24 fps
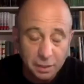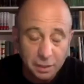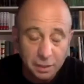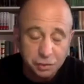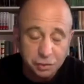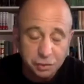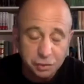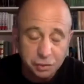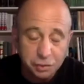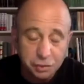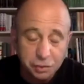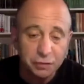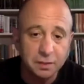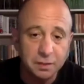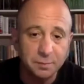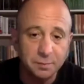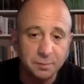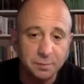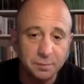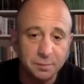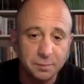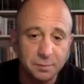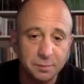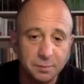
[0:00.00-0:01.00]
They're actually
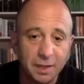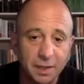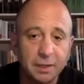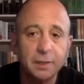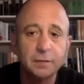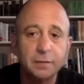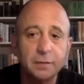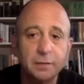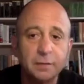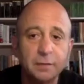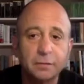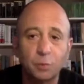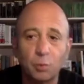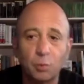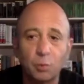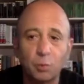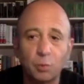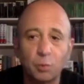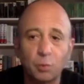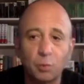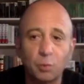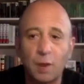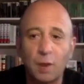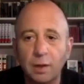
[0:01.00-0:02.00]
starting to make some
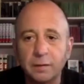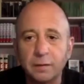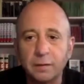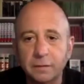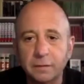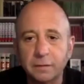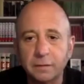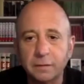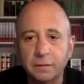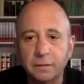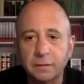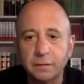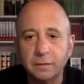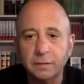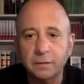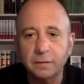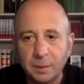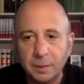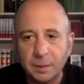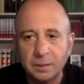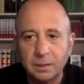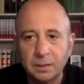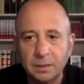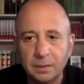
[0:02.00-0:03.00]
more white wines at
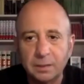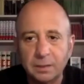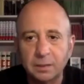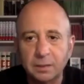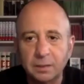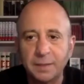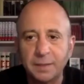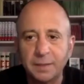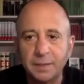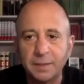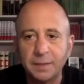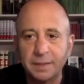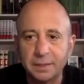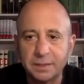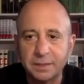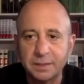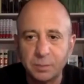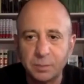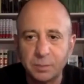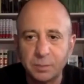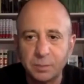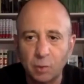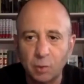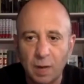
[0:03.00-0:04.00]
Scarpa. They're
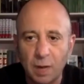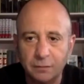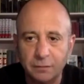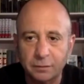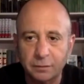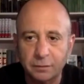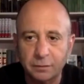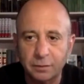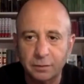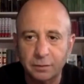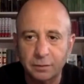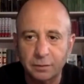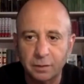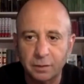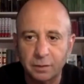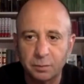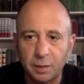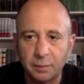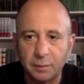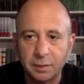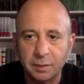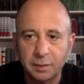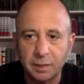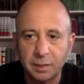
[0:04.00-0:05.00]
making a Timorasso
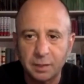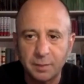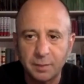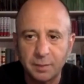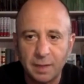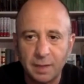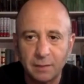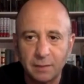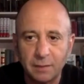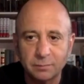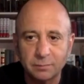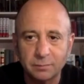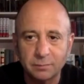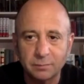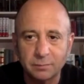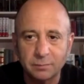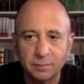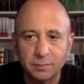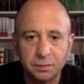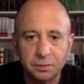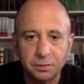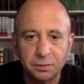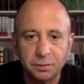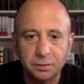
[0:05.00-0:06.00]
that'll probably come out
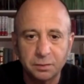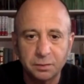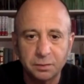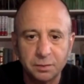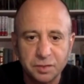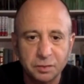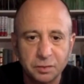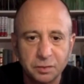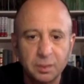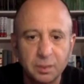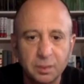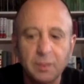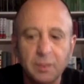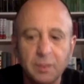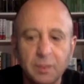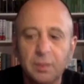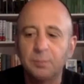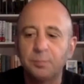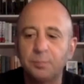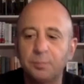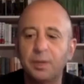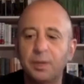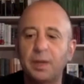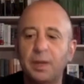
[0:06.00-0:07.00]
in a year or two,
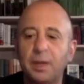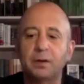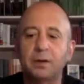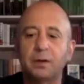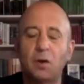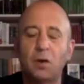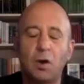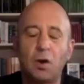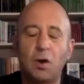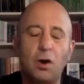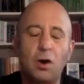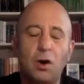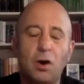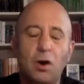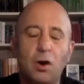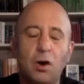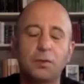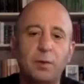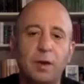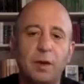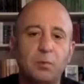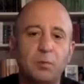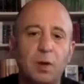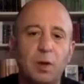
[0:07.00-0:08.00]
but all
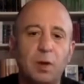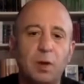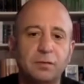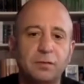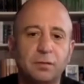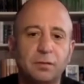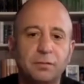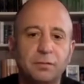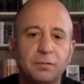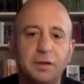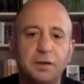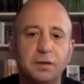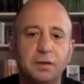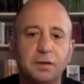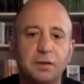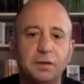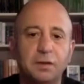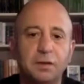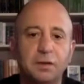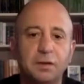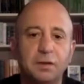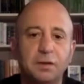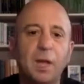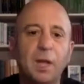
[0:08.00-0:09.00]
the red wines are
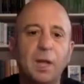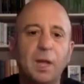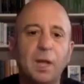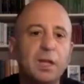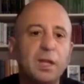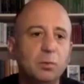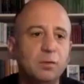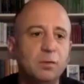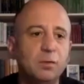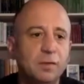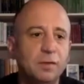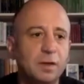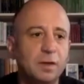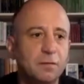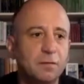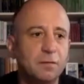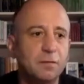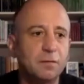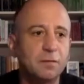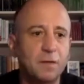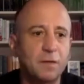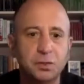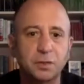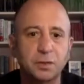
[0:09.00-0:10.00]
vinified the way you would
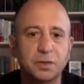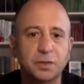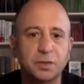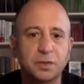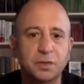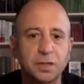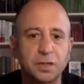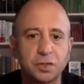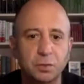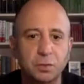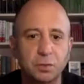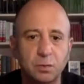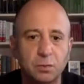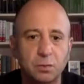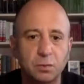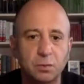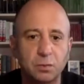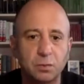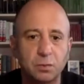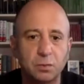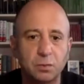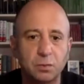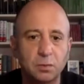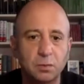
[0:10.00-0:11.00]
vinify a
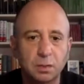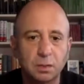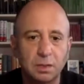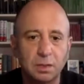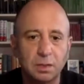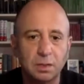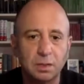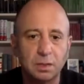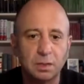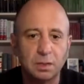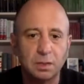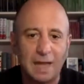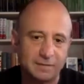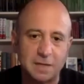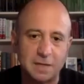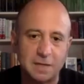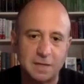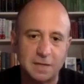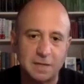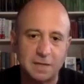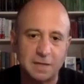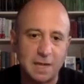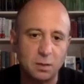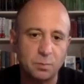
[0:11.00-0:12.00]
traditional classic
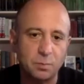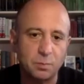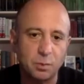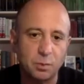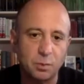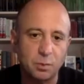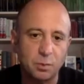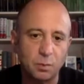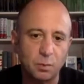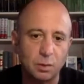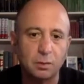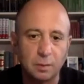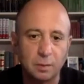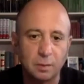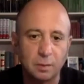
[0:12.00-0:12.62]
style Barolo.